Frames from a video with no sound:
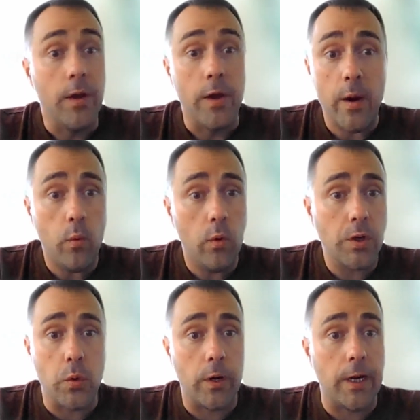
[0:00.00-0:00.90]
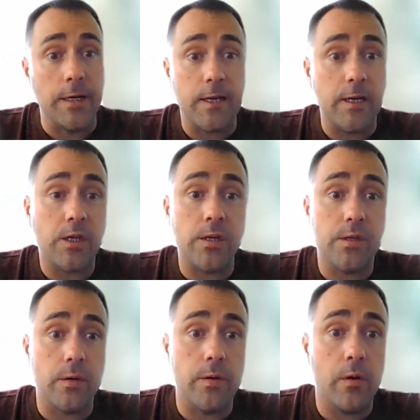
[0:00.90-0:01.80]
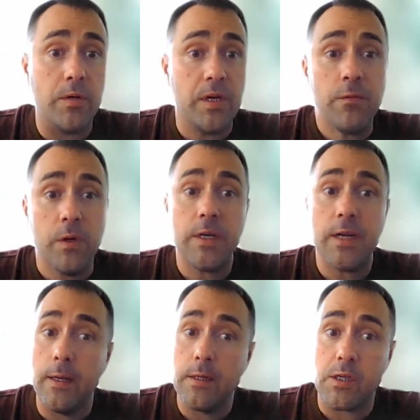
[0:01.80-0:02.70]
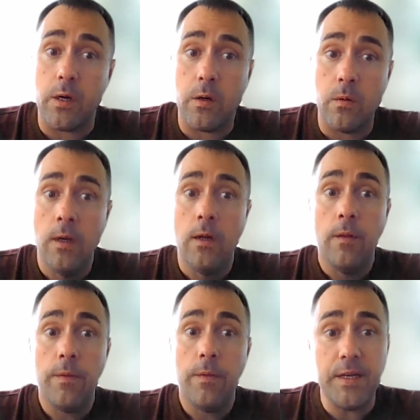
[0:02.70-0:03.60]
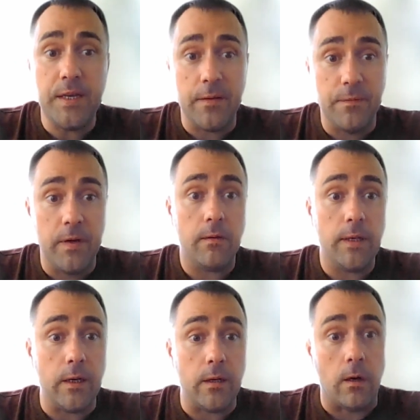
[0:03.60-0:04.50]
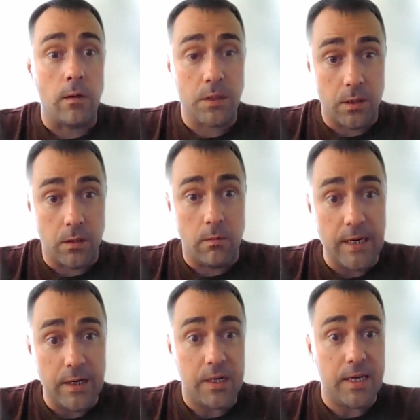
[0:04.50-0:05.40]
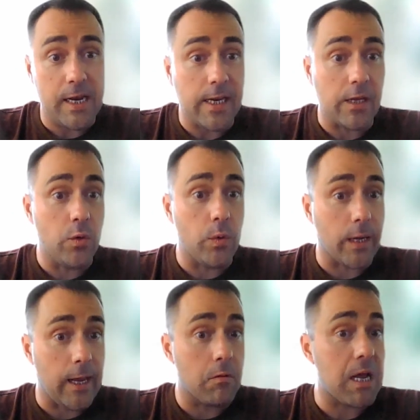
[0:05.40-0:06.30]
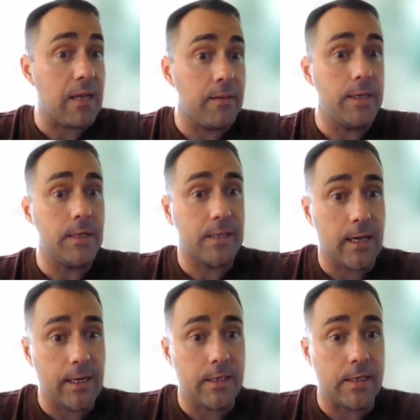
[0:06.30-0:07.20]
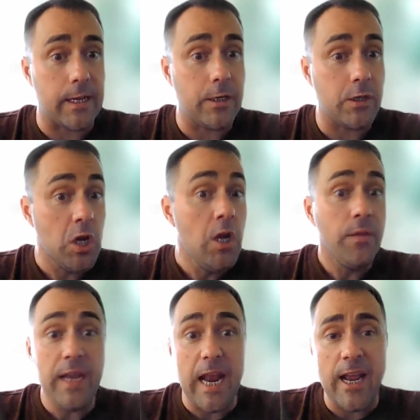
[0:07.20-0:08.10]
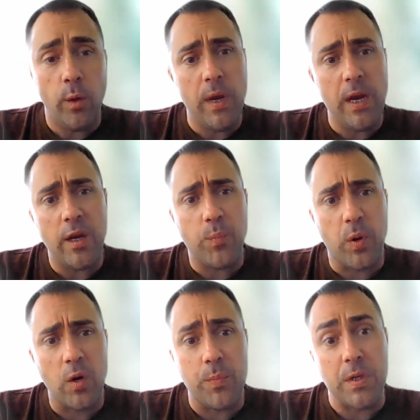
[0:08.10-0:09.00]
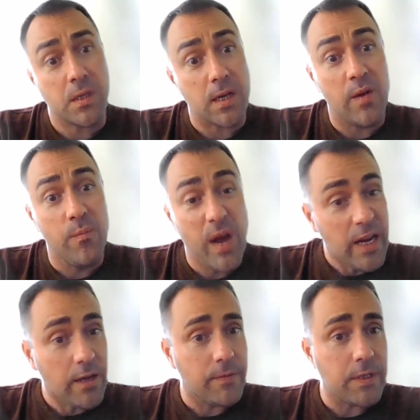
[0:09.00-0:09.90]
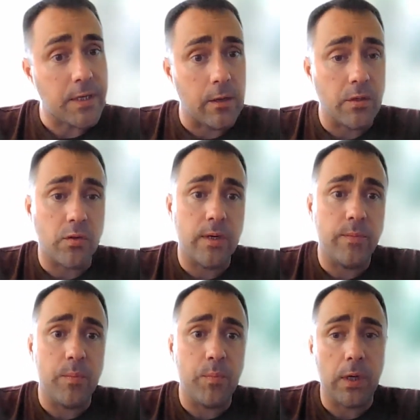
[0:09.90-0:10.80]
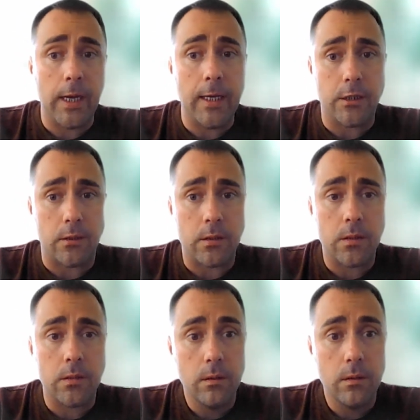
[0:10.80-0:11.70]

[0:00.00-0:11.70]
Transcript: Networked organizations are no different, and so they definitely also need to take into account at the design stage the animating purpose and many of its downstream implications.